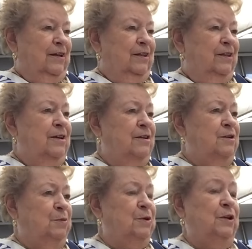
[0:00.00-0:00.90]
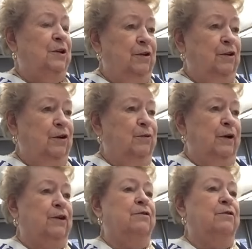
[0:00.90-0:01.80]
these particular
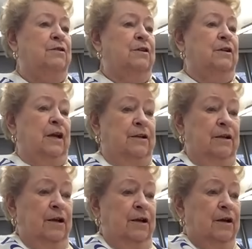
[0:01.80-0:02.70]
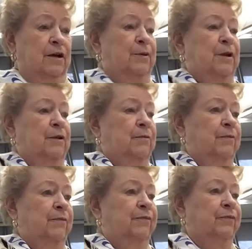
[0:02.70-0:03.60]
records that I did copy
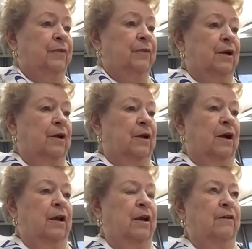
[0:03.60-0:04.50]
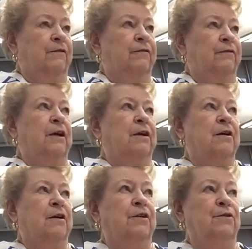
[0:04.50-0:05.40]
I have like
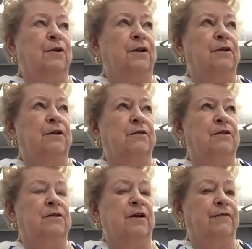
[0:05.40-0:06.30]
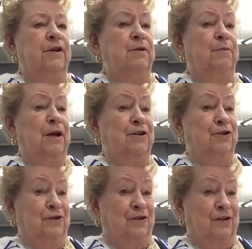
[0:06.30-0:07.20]
170
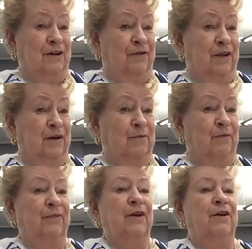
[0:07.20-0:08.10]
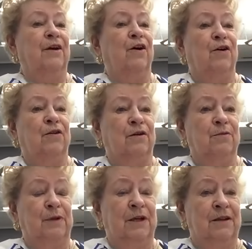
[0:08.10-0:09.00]
pages of them, all
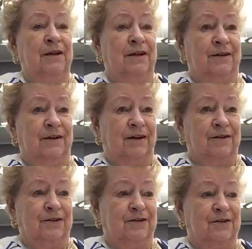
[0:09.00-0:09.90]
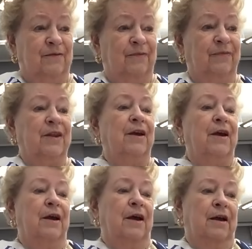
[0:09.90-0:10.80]
completely indexed.
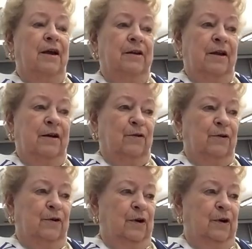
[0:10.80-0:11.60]
Now,